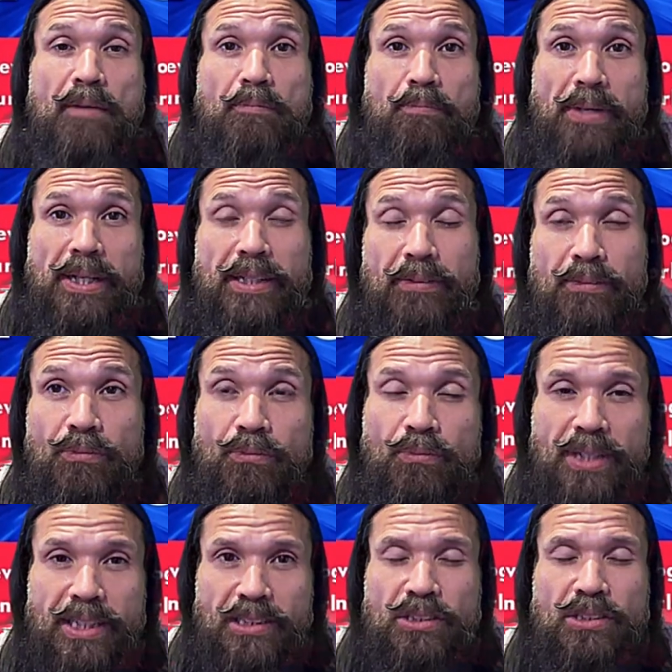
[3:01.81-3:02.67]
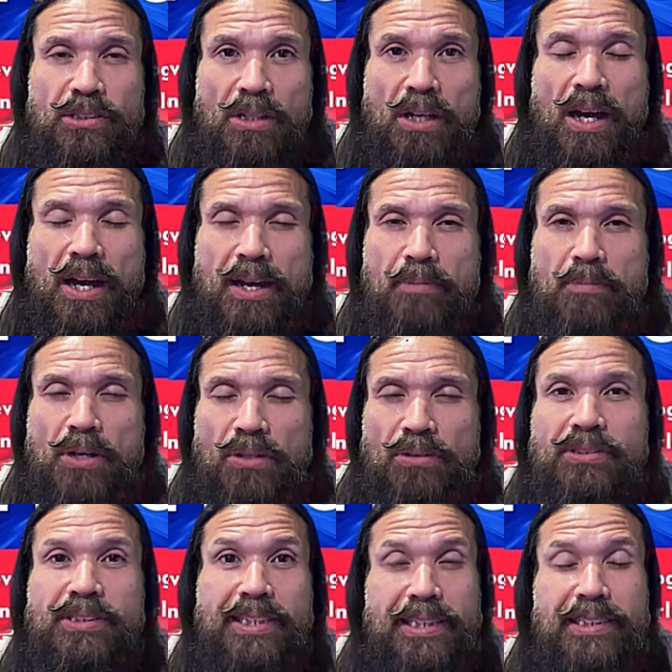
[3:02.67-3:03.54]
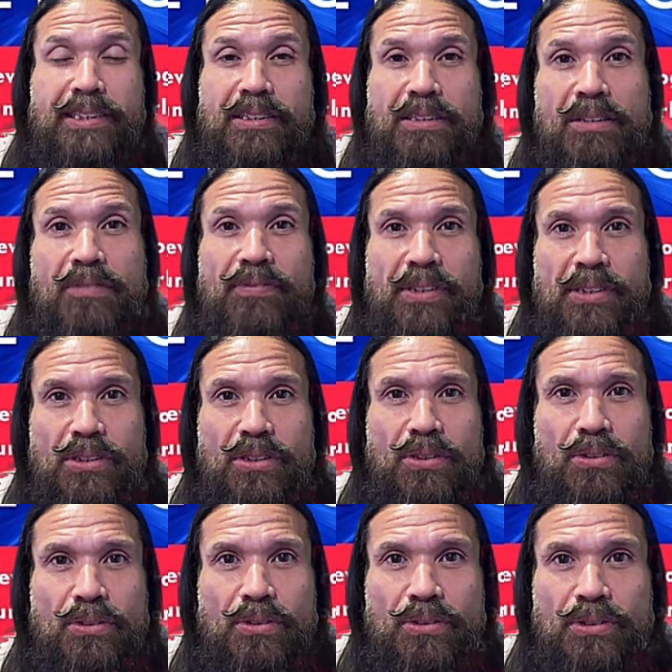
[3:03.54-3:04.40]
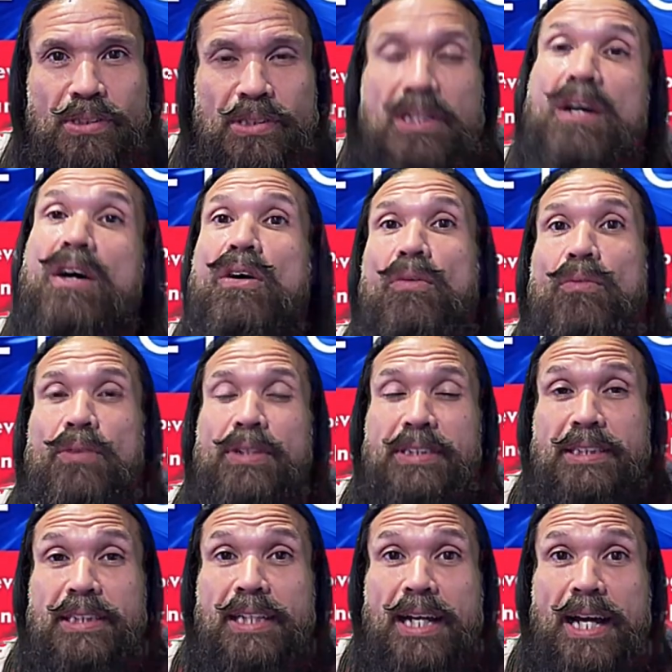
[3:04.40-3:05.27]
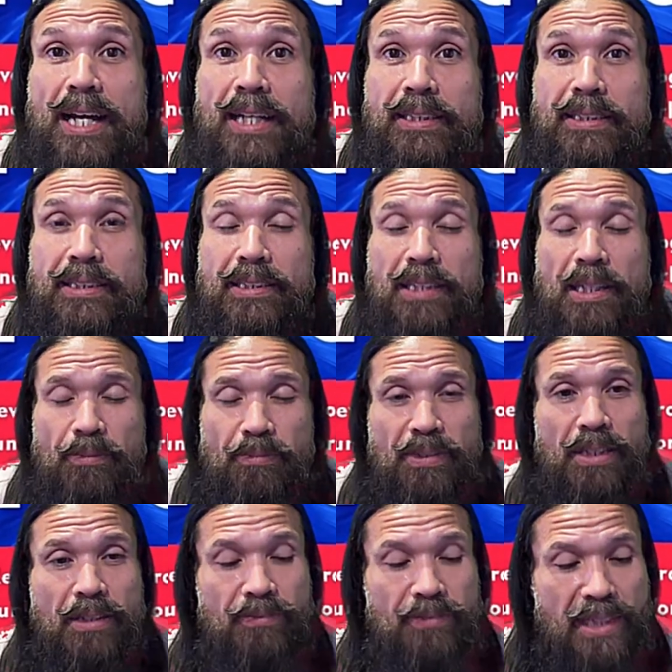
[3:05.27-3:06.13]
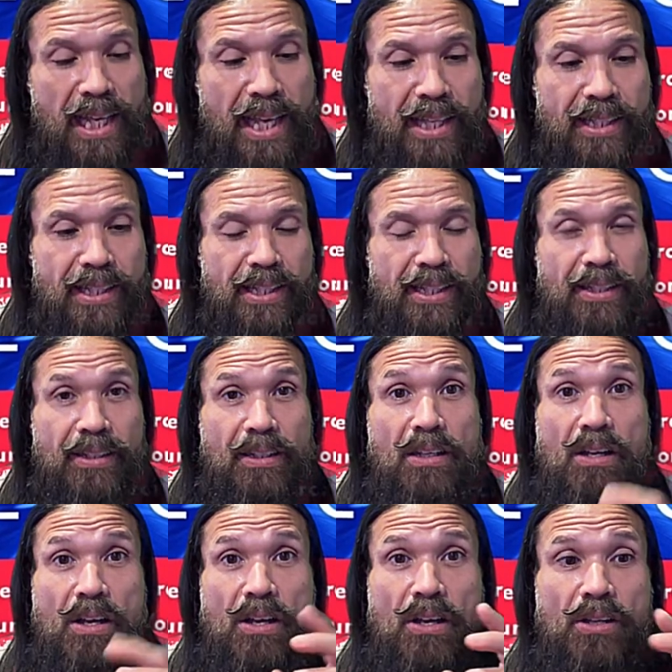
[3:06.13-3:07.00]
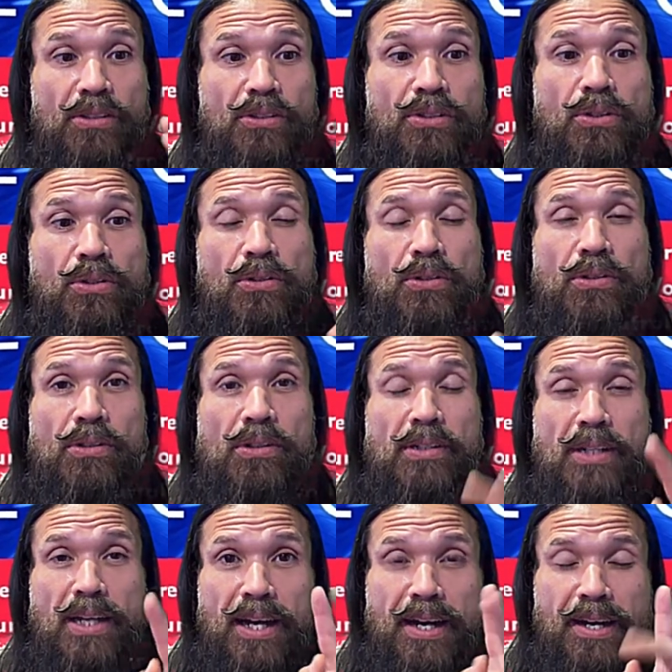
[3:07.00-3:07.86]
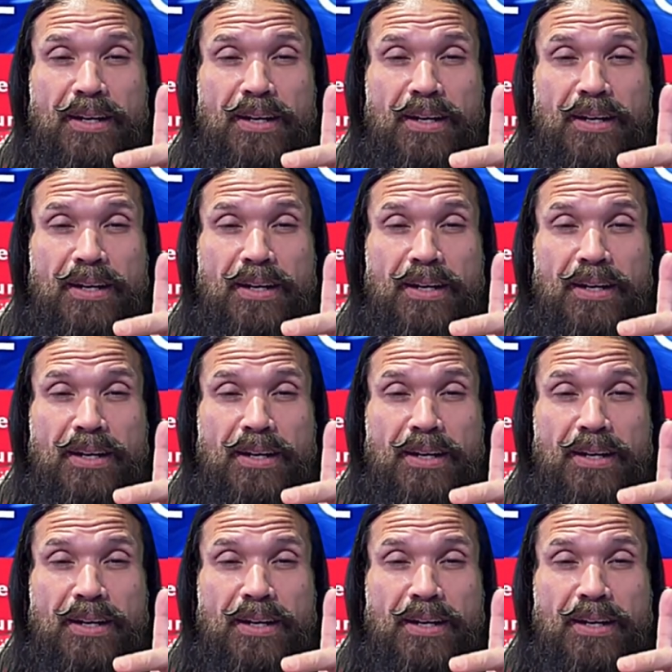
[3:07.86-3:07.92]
But what Jose Silva used was the concept of taking your